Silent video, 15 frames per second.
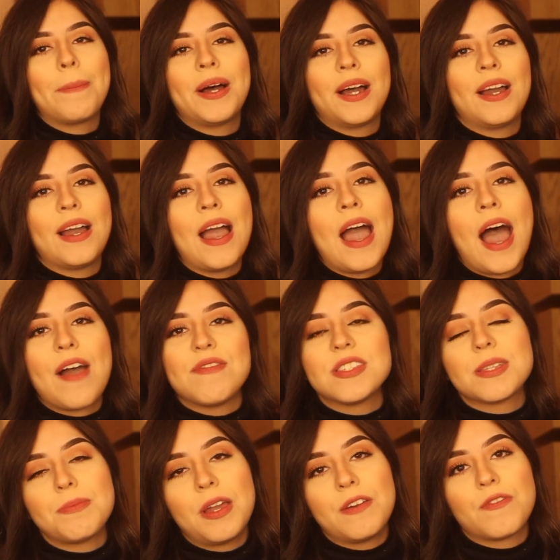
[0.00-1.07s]
But having
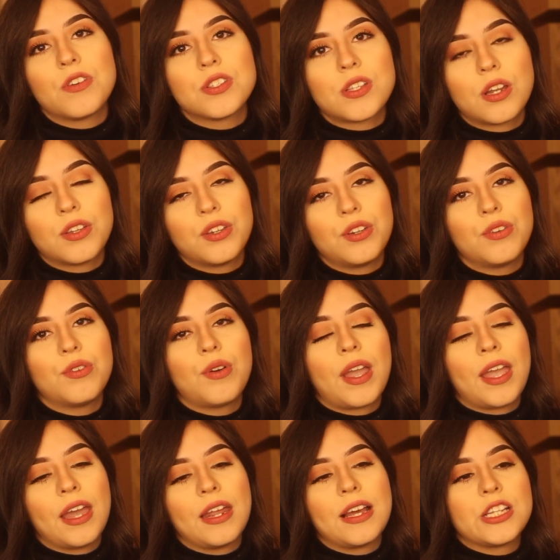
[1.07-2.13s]
some headphones on you
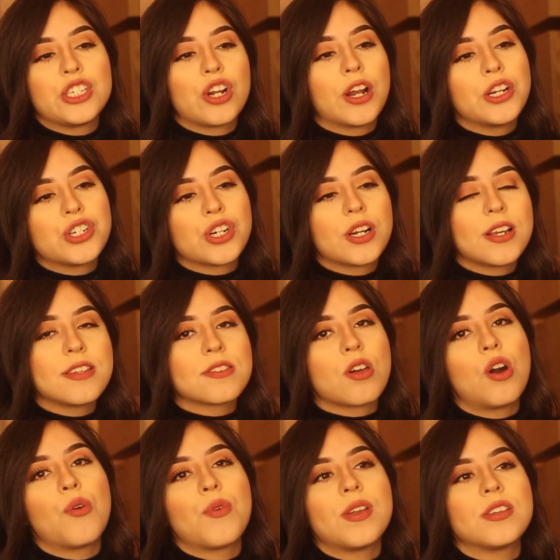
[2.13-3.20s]
and a charger is
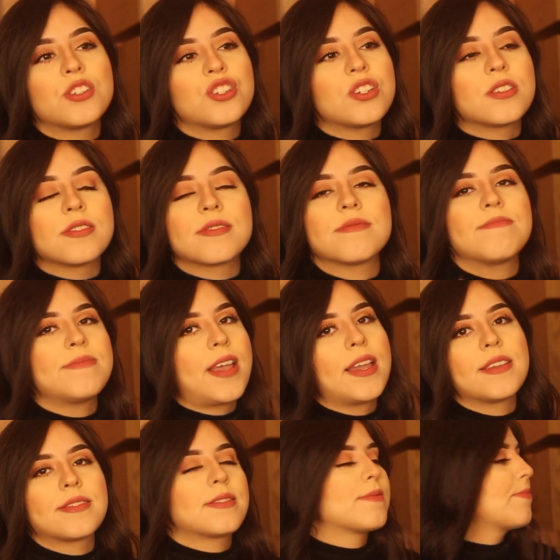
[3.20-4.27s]
always just
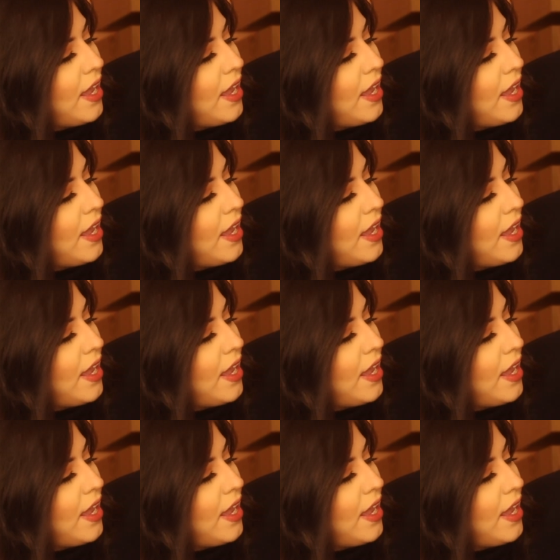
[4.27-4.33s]
nice.